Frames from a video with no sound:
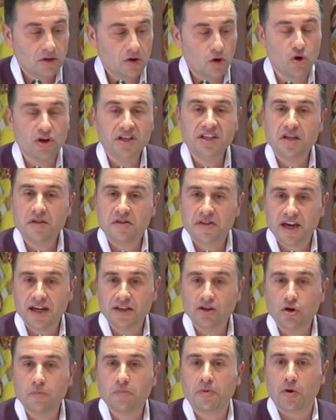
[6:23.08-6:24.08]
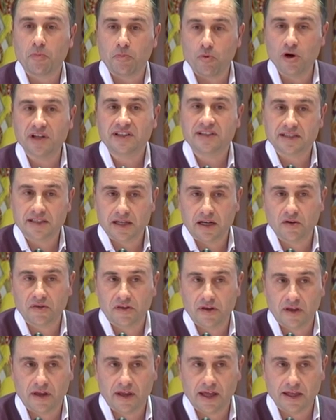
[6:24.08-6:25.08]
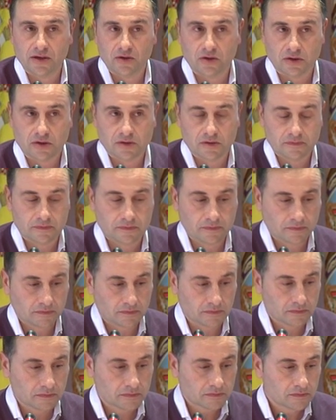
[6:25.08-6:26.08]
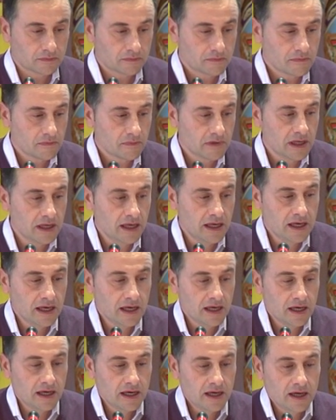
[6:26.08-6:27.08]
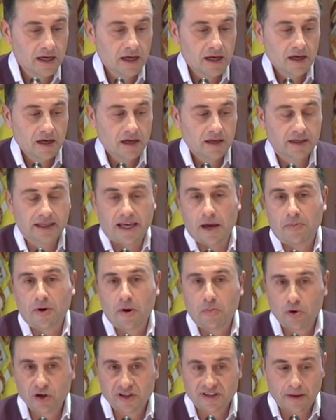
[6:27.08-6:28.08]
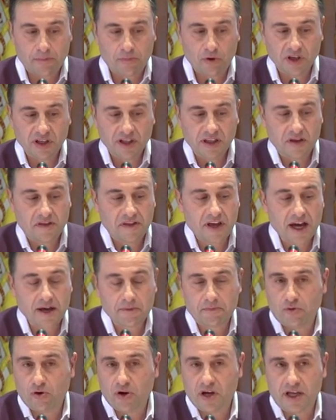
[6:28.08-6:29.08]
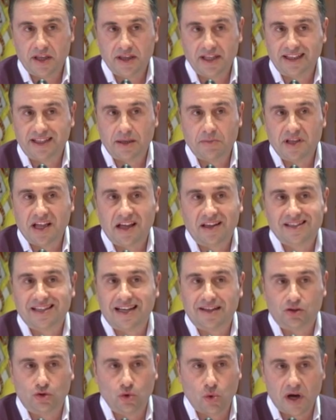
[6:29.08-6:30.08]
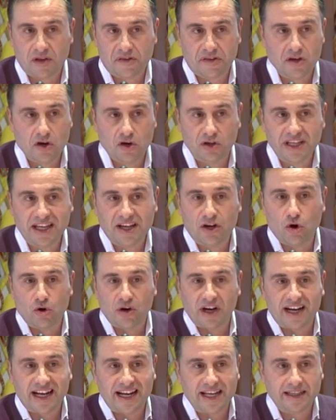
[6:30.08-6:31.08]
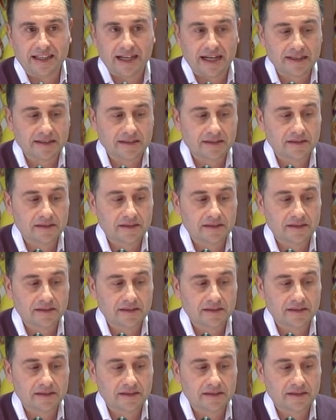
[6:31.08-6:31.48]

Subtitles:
they may participate by making proposals to citizens. Which would be the proposals they can start?